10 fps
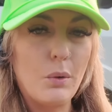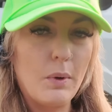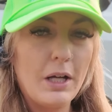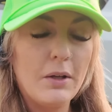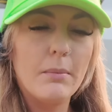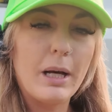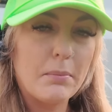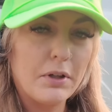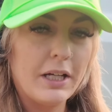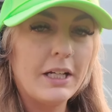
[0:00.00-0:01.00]
Well, my
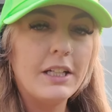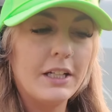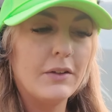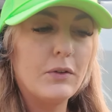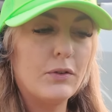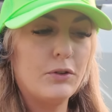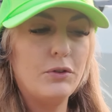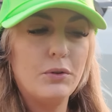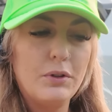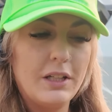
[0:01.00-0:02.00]
plan is to
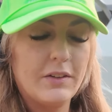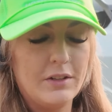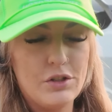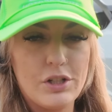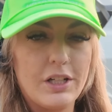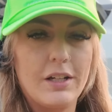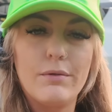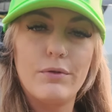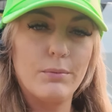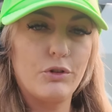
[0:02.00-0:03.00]
do the extension
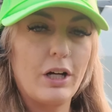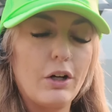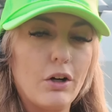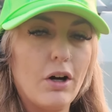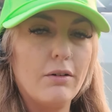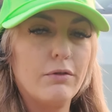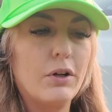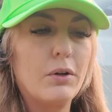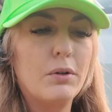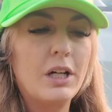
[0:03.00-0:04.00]
kit from Striker
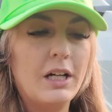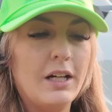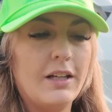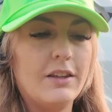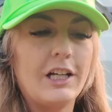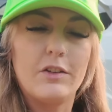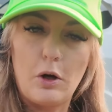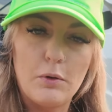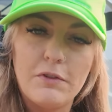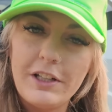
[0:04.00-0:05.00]
Off-Road. That's
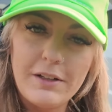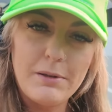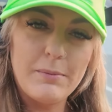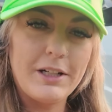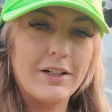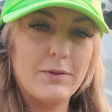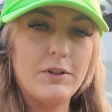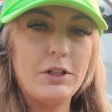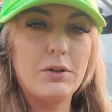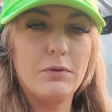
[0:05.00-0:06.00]
hopefully going to be my next
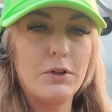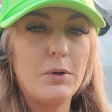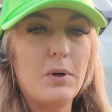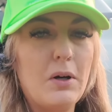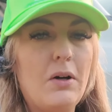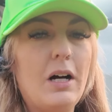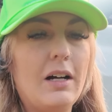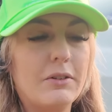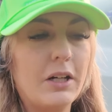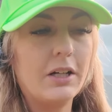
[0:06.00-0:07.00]
video for you all.
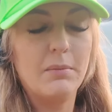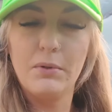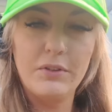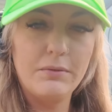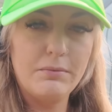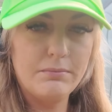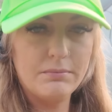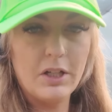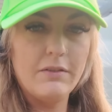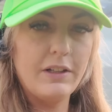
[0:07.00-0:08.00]
I've got a couple
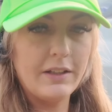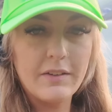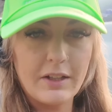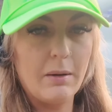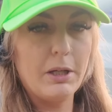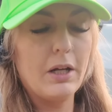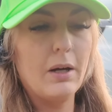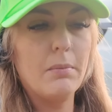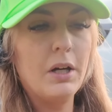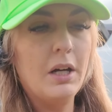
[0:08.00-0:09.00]
events coming up.